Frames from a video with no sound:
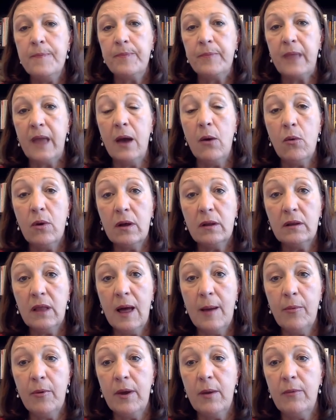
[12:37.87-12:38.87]
I will
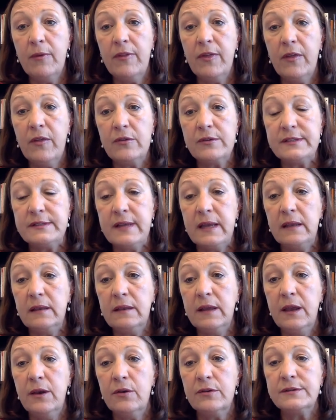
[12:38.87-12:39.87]
collaborate with other state
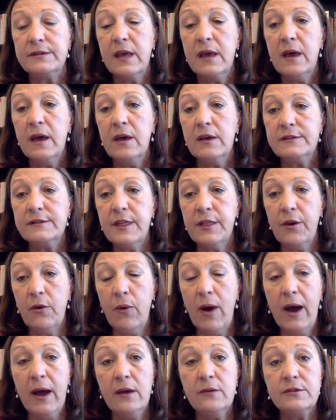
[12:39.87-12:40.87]
leaders so that
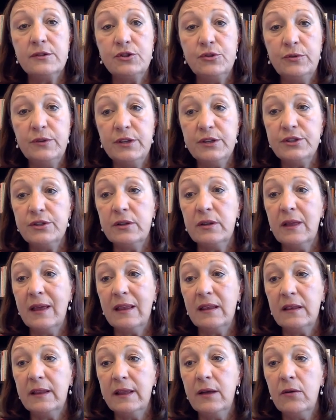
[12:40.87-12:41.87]
Ohio's judicial
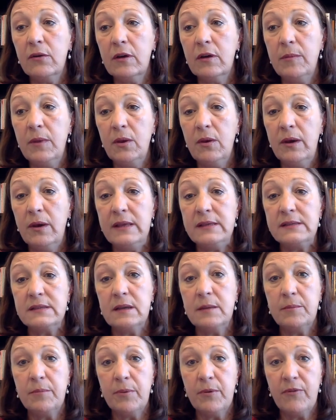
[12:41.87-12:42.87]
and legal communities
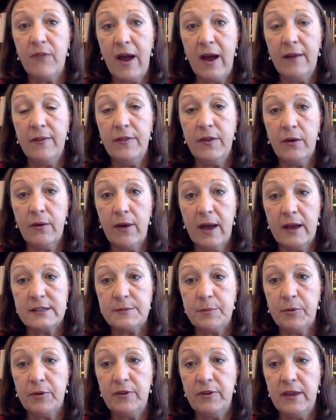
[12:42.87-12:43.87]
can provide their
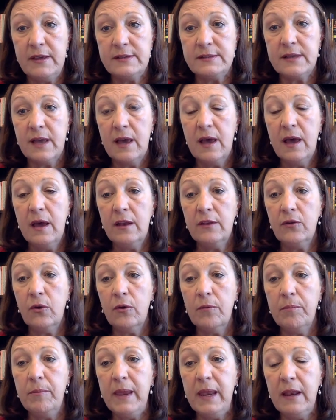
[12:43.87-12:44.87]
expertise
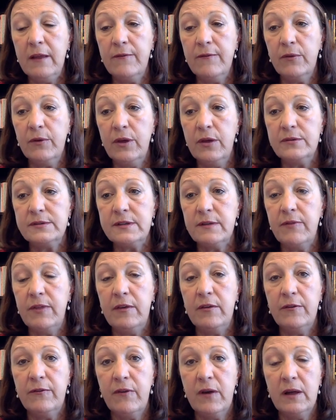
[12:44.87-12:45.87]
toward meaningful use of
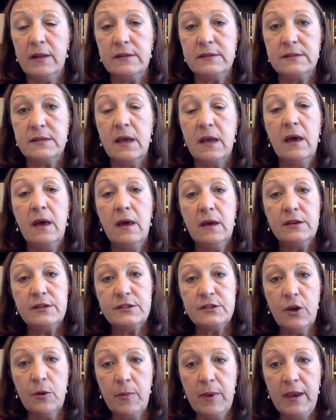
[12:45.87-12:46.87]
these funds.
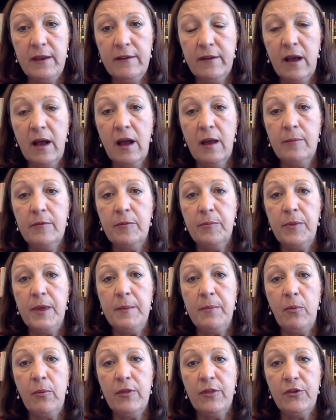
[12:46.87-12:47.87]
So many times,
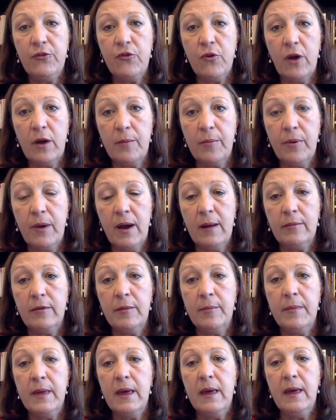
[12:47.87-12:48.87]
people with a drug
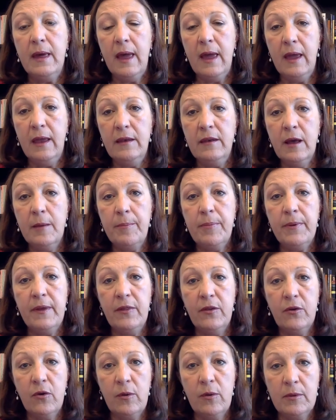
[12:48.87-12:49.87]
problem end up in
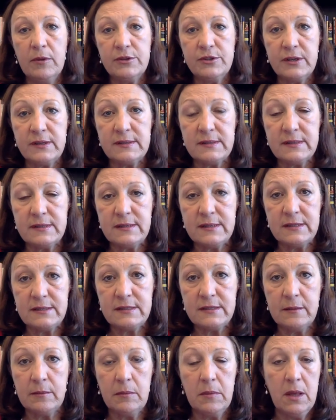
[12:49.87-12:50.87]
the criminal justice
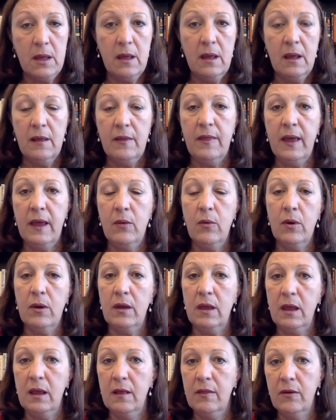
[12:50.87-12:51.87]
system. They were
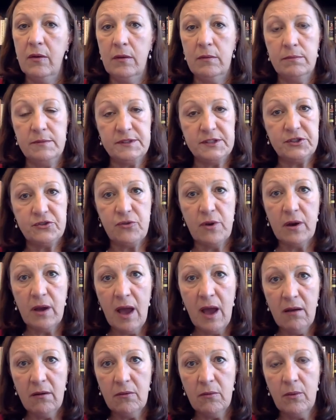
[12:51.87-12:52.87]
either strung
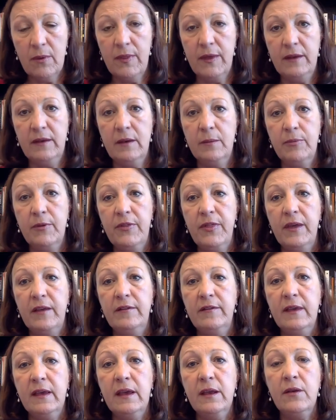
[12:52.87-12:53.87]
out when they did what they
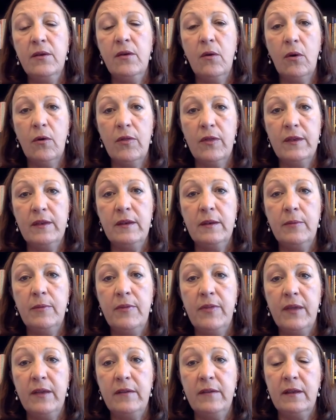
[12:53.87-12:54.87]
did, or they did what
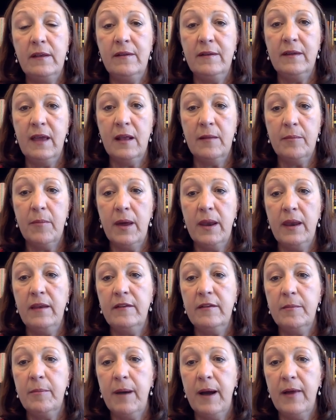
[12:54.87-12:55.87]
they did to get money
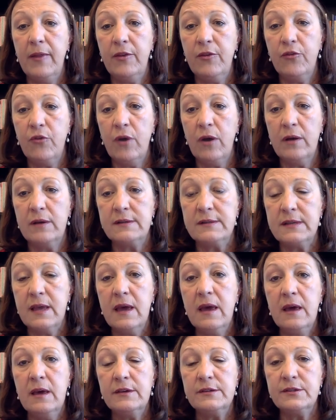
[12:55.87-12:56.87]
to buy the drugs.
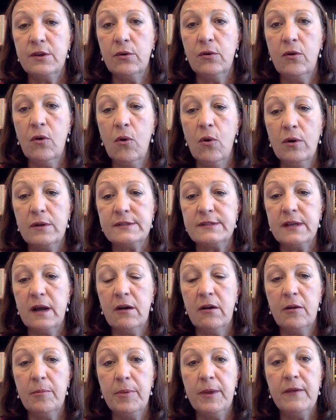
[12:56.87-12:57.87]
So courts
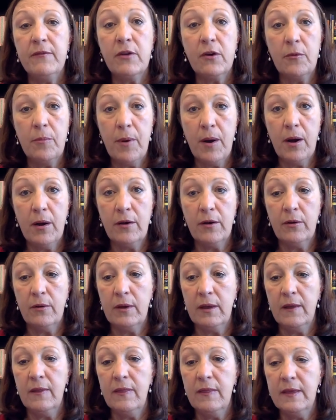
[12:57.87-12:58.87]
are a pivotal partner
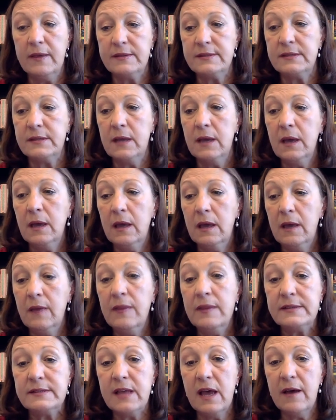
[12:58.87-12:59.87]
in this
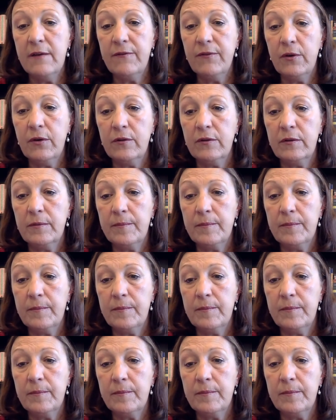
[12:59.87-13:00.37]
effort.